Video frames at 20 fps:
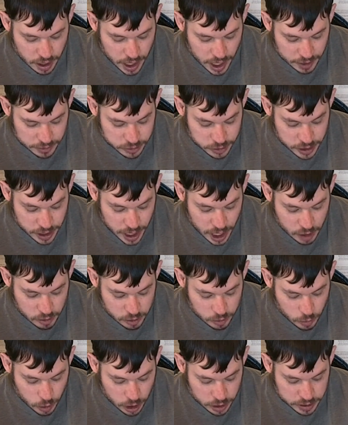After an
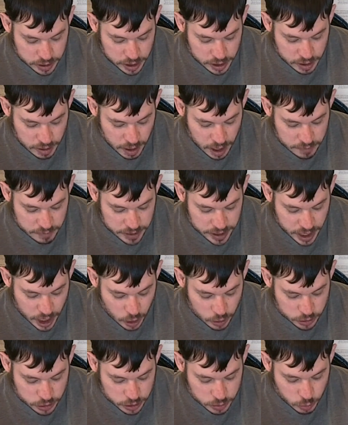hour walking, I've
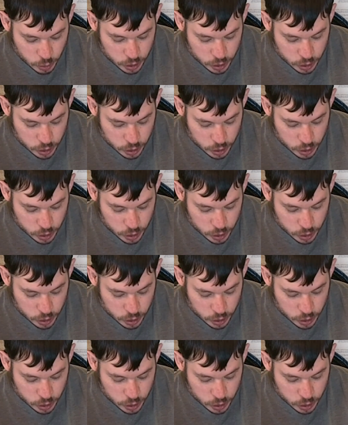encountered